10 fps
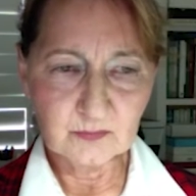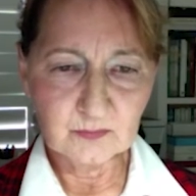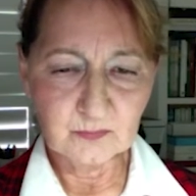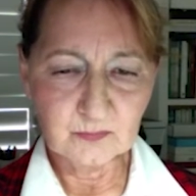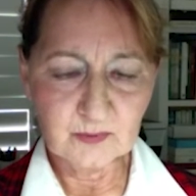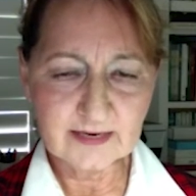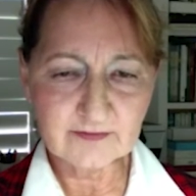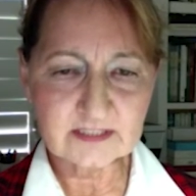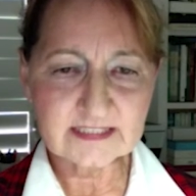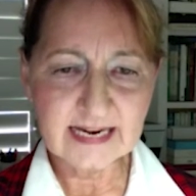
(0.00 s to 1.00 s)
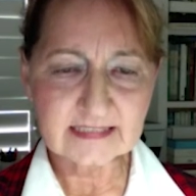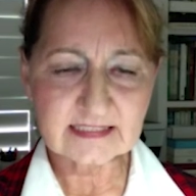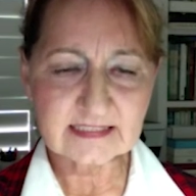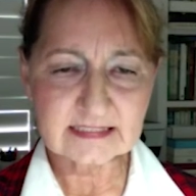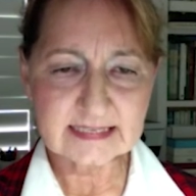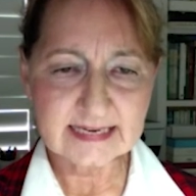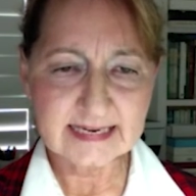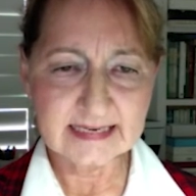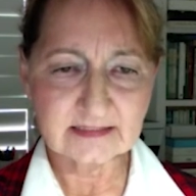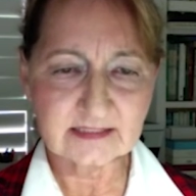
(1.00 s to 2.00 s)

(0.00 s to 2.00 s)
whatever the task is at hand.